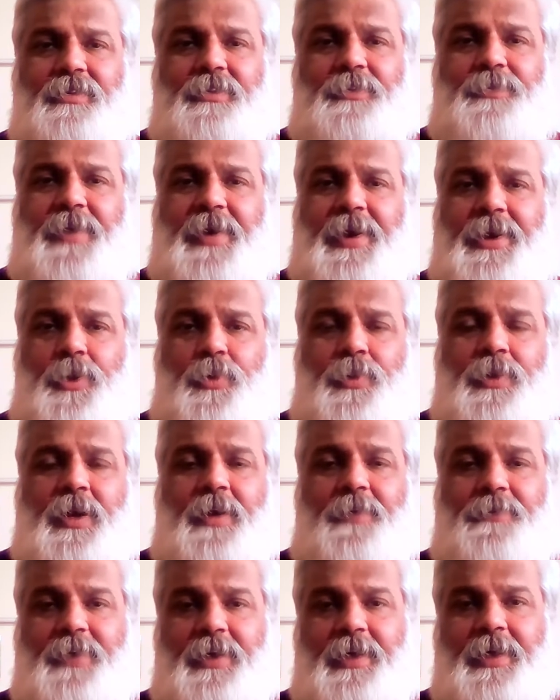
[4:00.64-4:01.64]
spare you
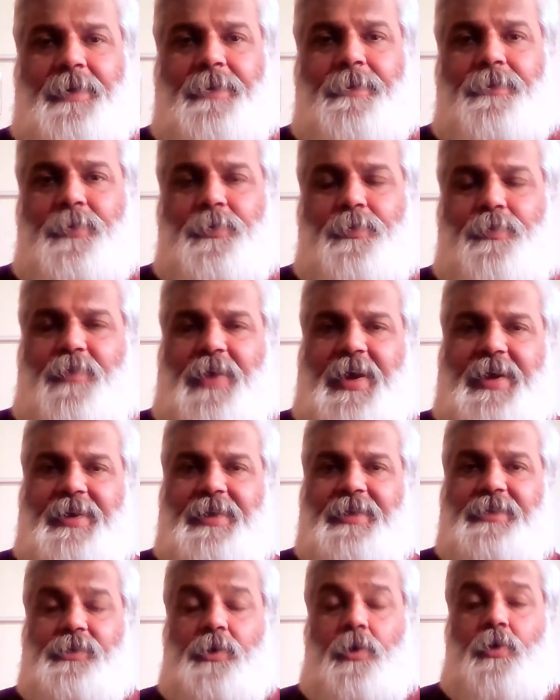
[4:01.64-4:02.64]
enough time to
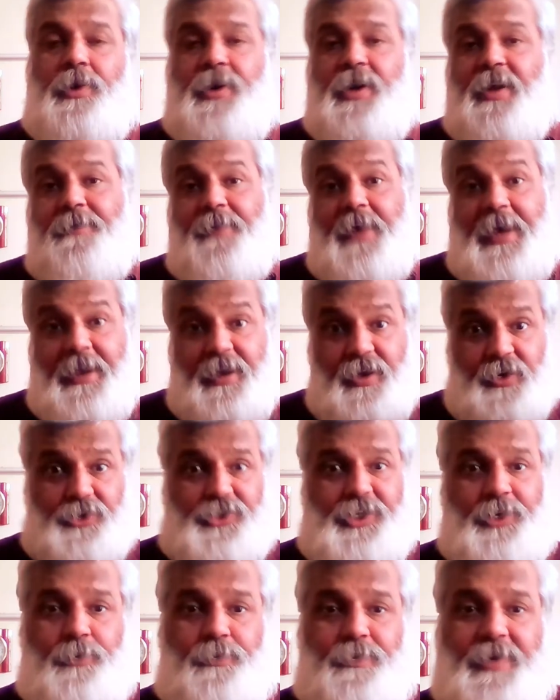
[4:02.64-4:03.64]
practice or enough
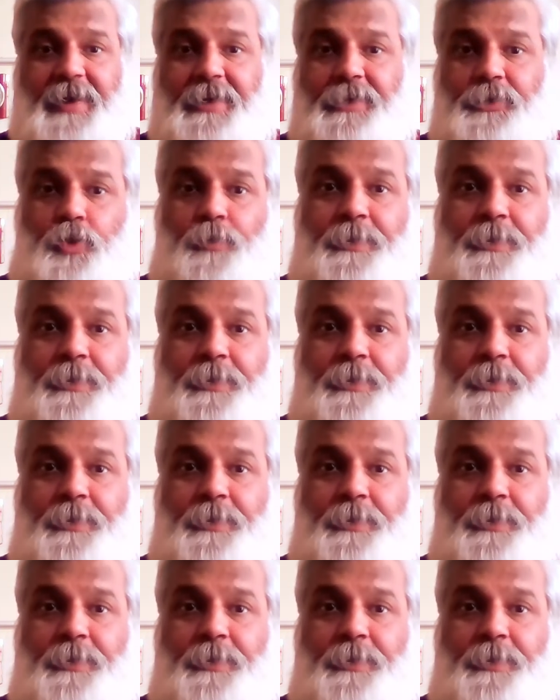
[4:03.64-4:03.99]
energy to practice.